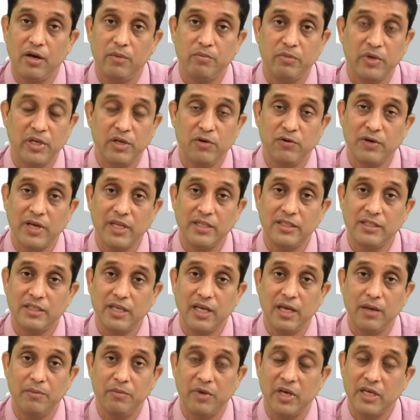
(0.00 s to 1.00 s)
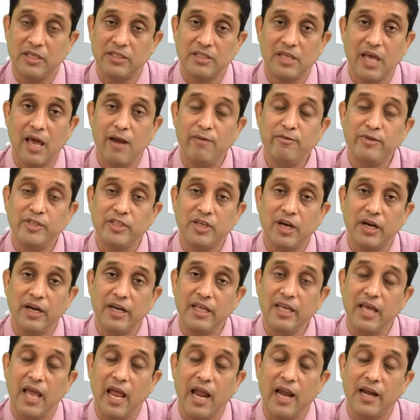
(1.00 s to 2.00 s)
you can say self
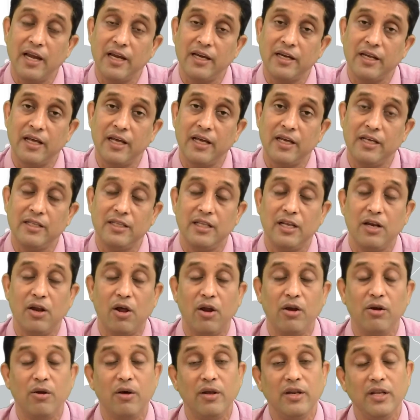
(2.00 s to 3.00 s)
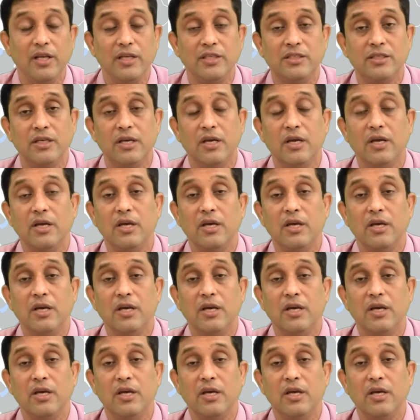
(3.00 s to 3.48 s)
study, and the learner is